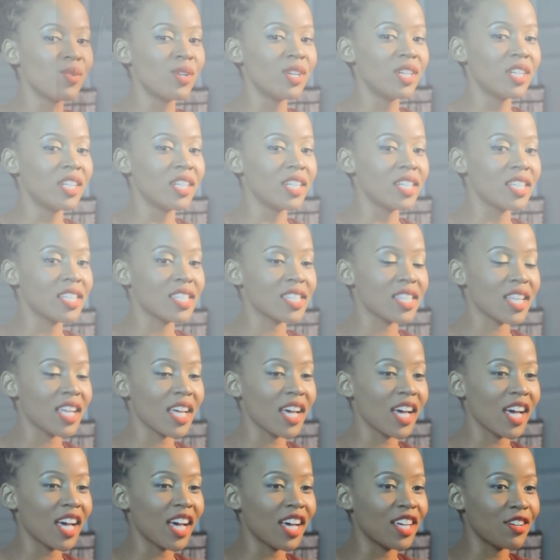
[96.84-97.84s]

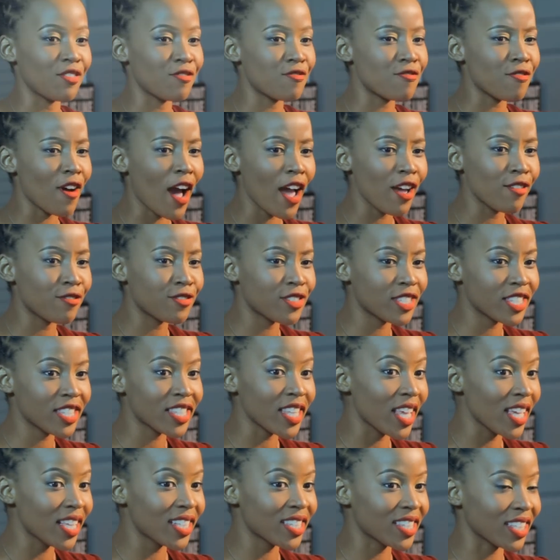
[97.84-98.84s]
was 5,
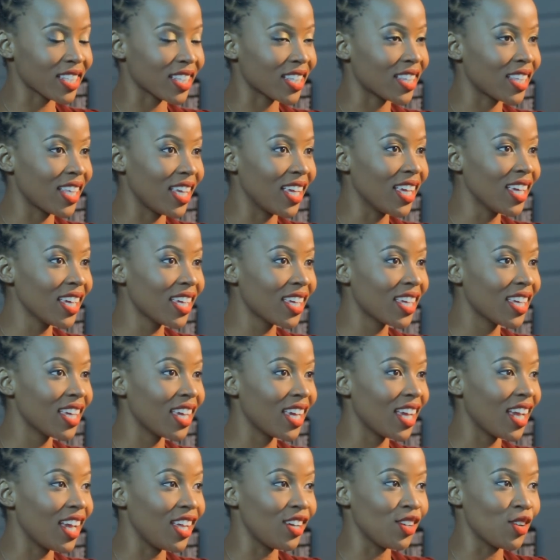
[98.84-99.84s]
6, I think
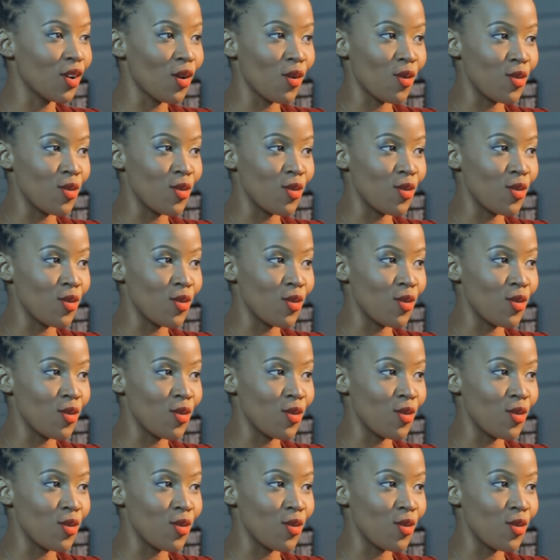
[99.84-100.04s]
it